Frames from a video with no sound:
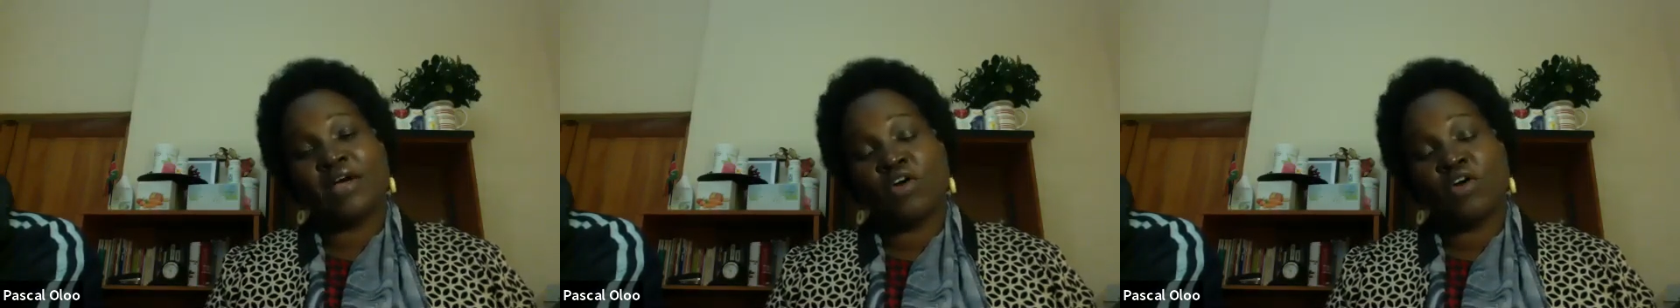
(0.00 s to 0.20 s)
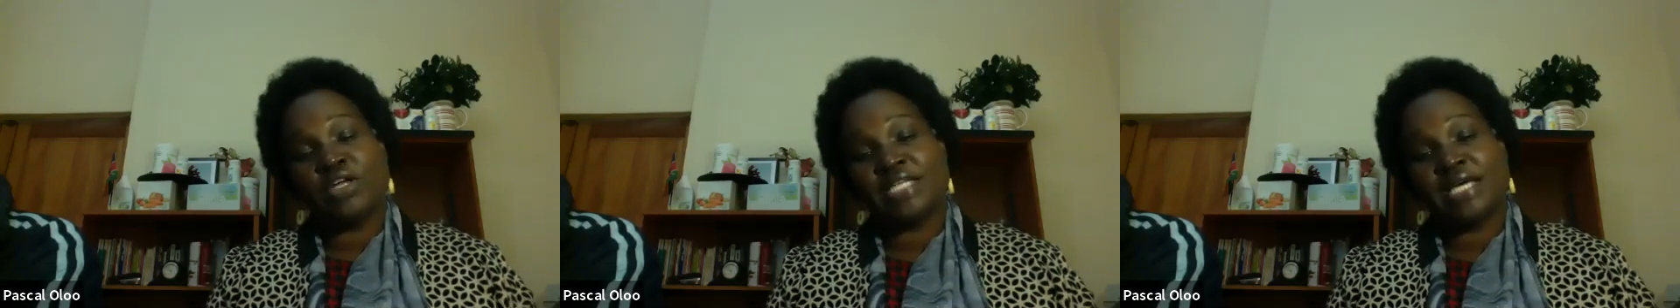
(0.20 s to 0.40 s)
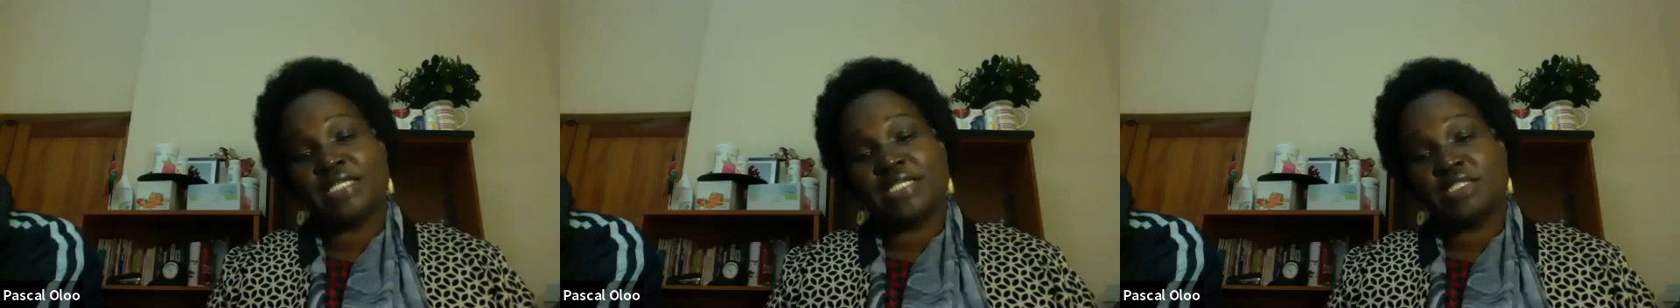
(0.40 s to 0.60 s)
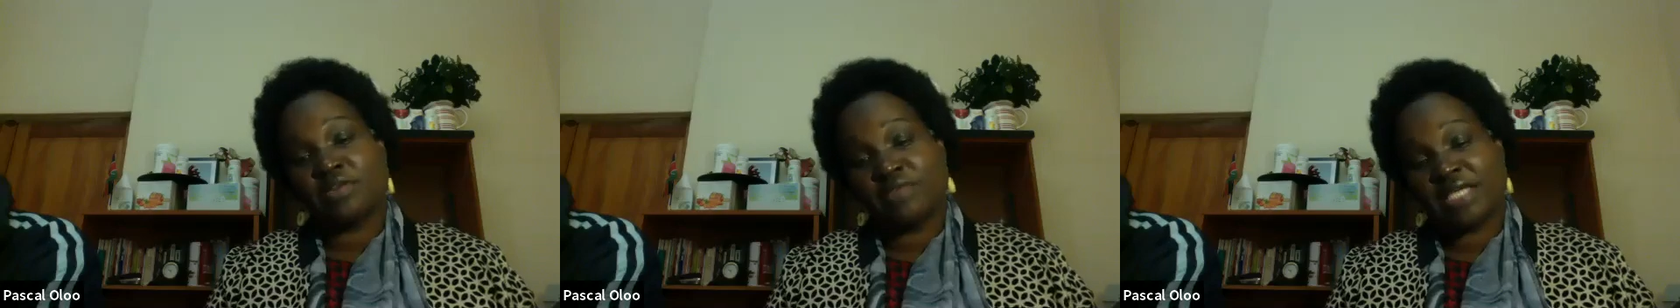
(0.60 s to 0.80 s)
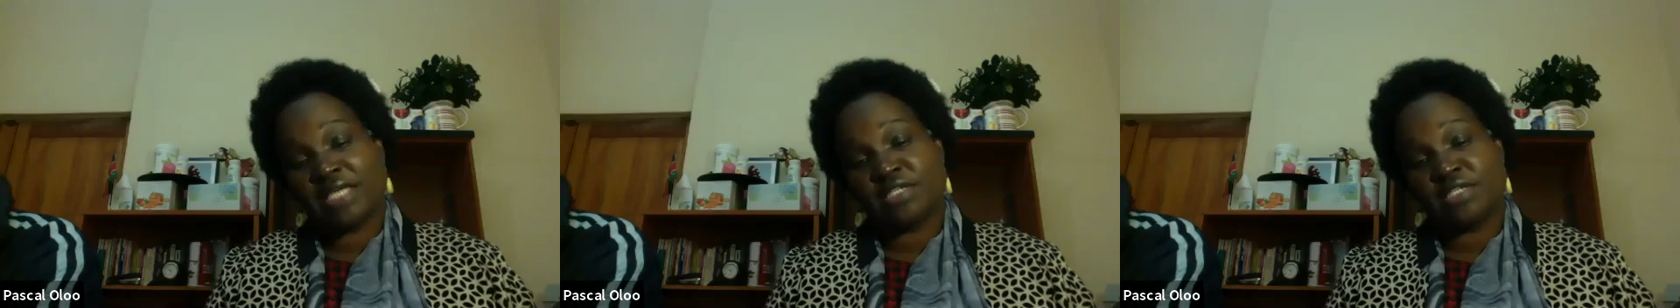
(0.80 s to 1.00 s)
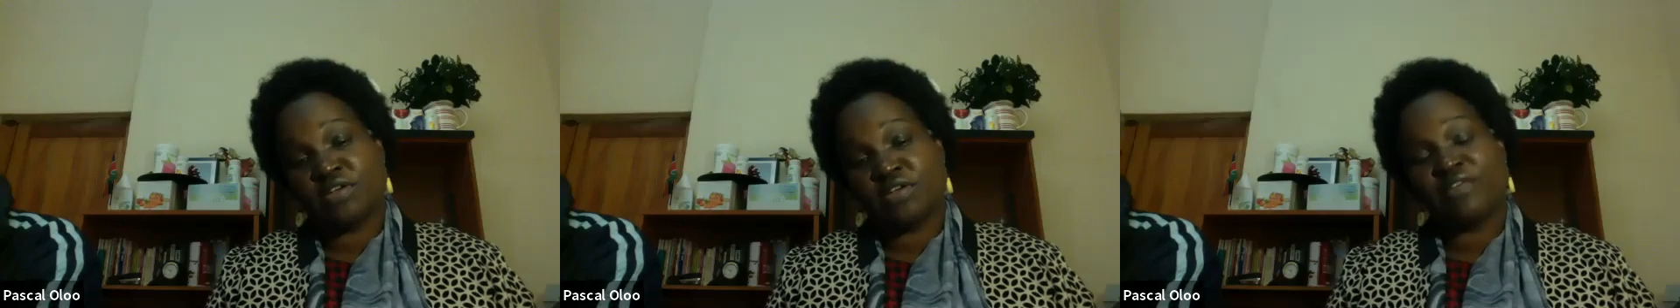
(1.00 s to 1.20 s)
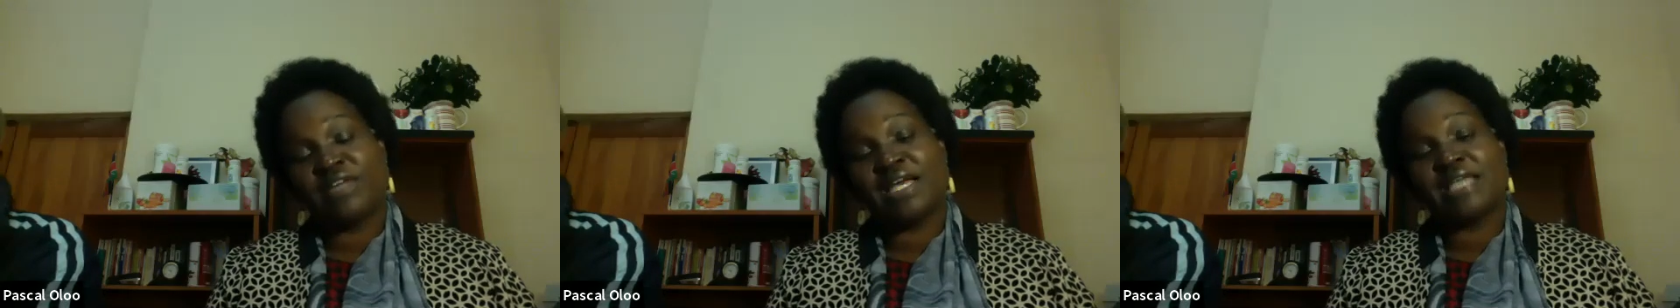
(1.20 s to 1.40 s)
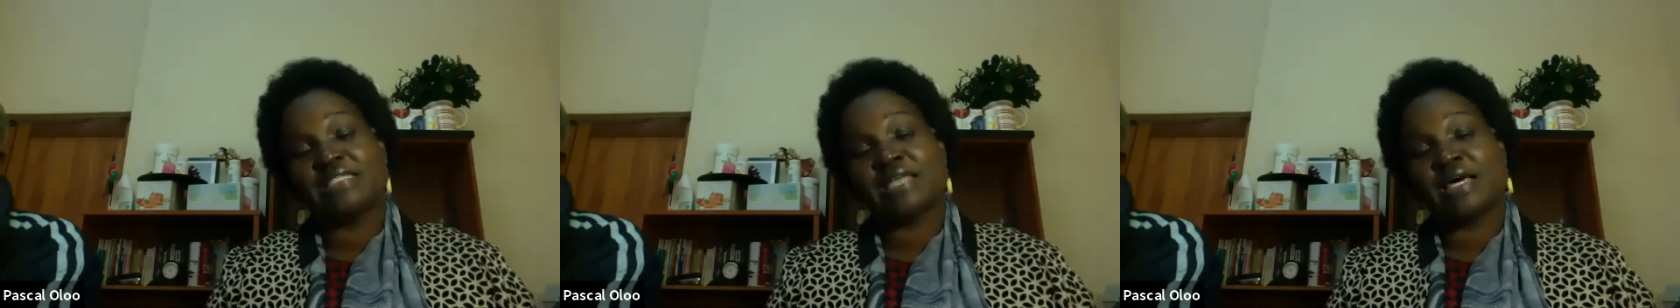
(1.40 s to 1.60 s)
contents of the
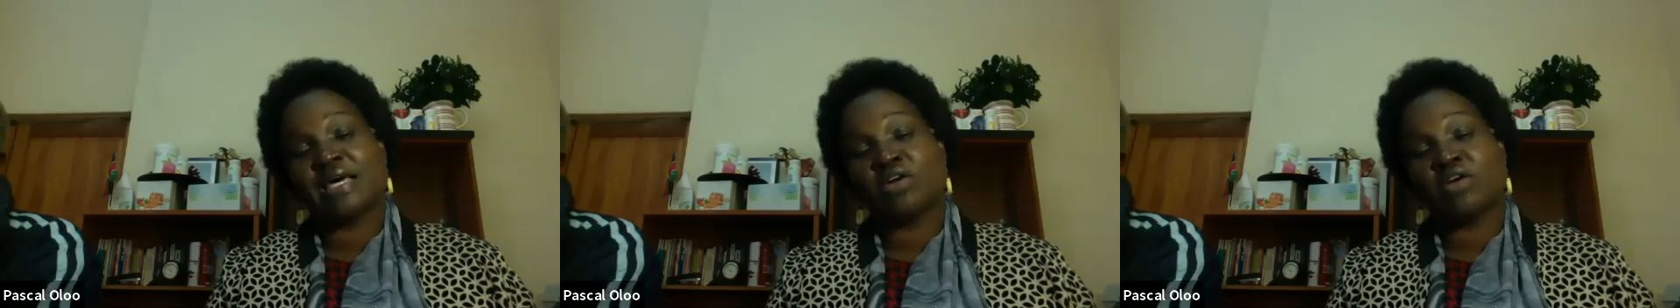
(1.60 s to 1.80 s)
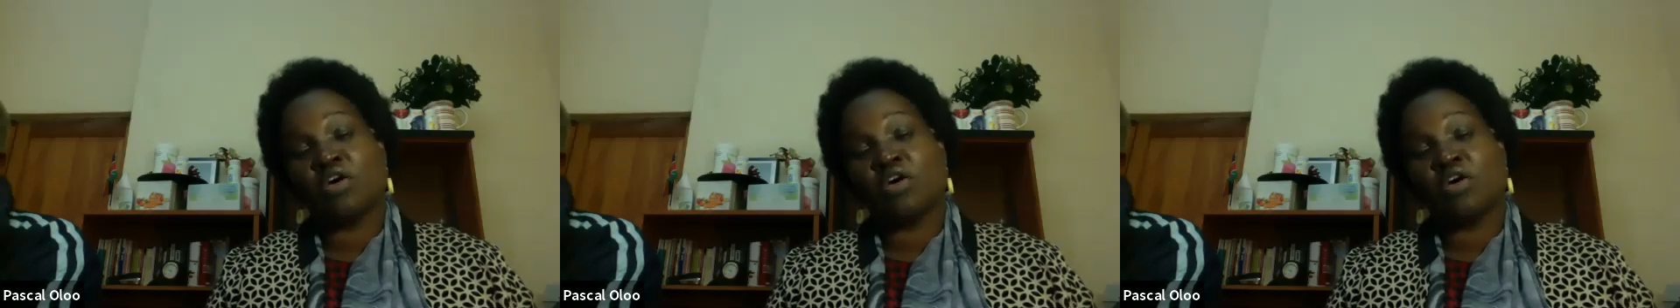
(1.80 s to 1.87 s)
acidophilus are